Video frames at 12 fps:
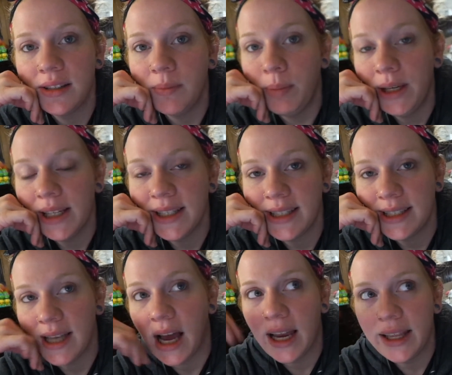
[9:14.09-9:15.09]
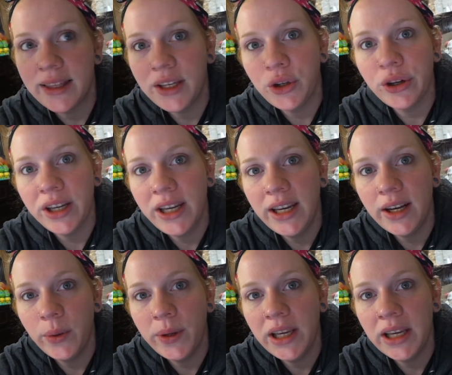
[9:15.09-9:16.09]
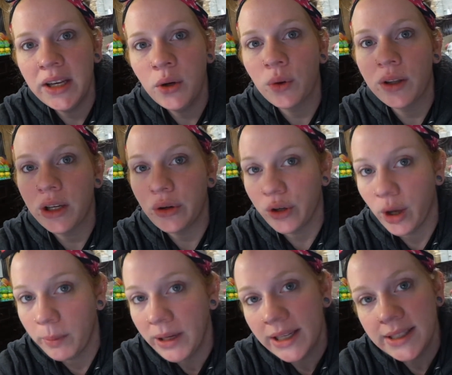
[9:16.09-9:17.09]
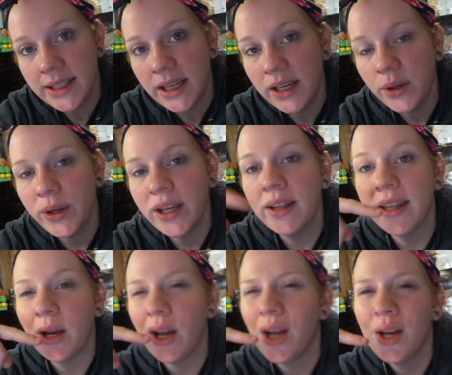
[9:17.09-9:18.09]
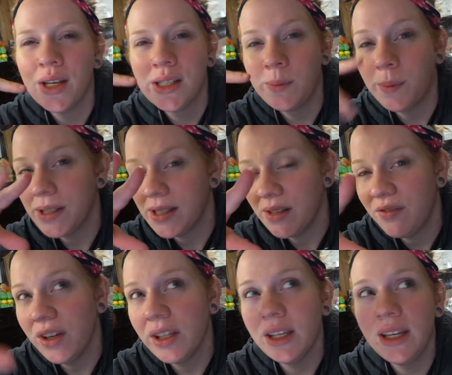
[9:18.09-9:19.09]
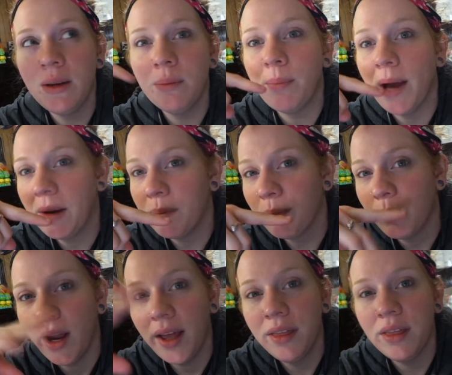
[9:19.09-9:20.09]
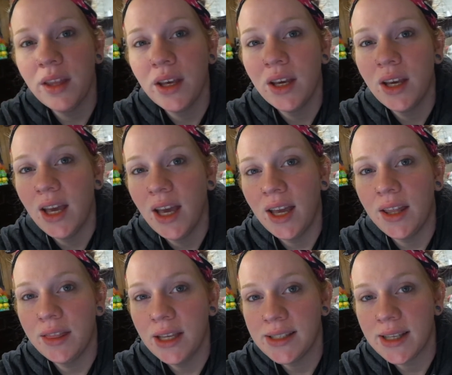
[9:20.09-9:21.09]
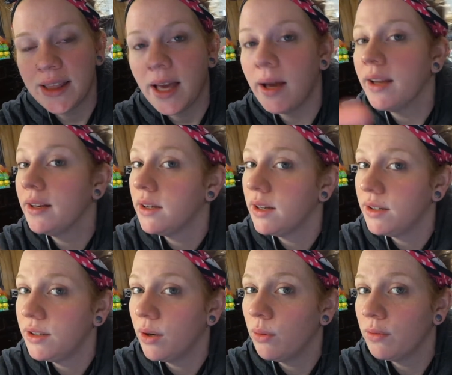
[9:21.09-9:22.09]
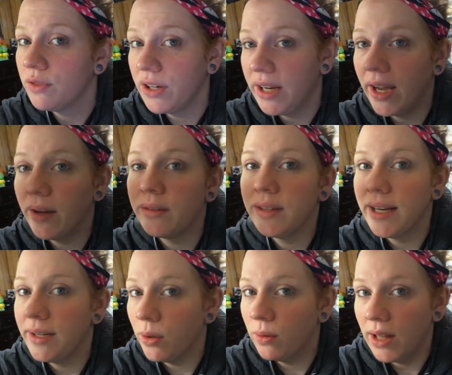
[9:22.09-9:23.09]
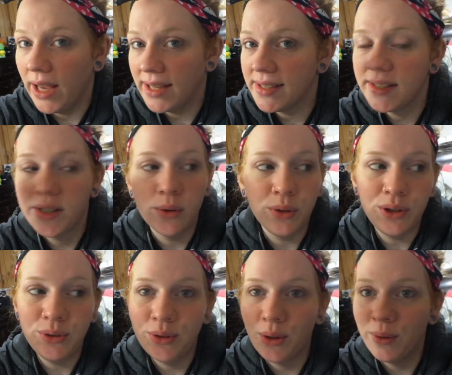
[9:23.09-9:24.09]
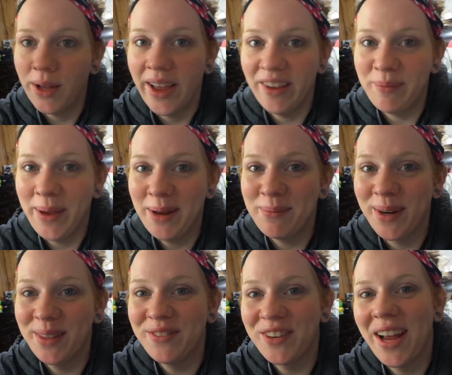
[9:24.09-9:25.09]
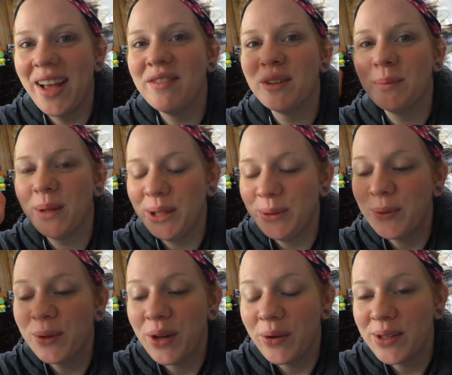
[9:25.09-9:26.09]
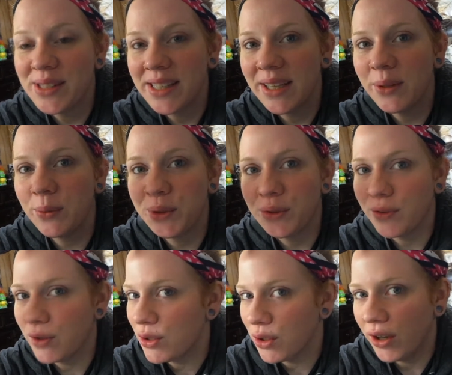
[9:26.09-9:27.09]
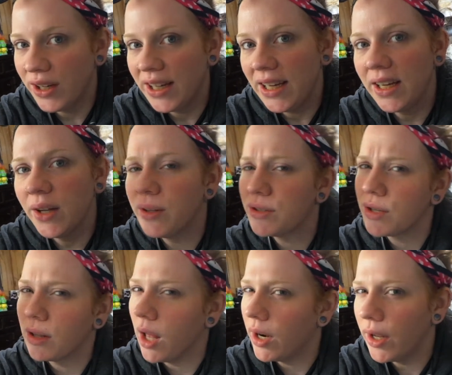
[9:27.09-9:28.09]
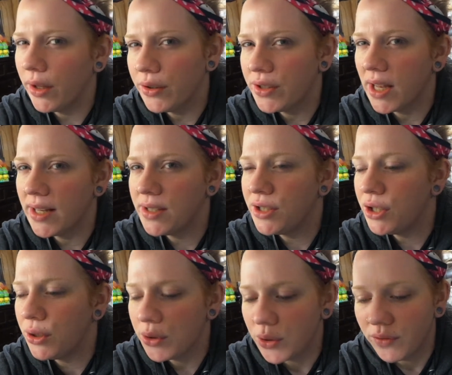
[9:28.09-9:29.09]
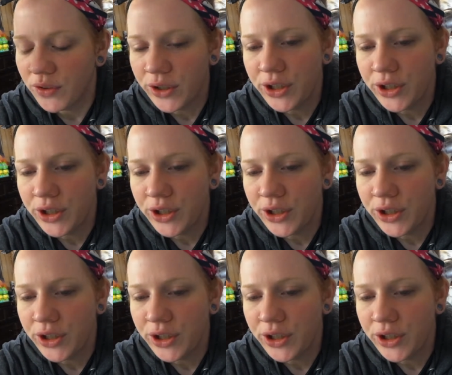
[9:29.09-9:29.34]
be a sign that you're in keto again, or that you're coming into keto again, like specifically bad breath and things like that. And don't freak out, they don't last. So you don't have bad breath forever, but you will notice it when you're first starting keto. There's a lot of other signs too. So if you're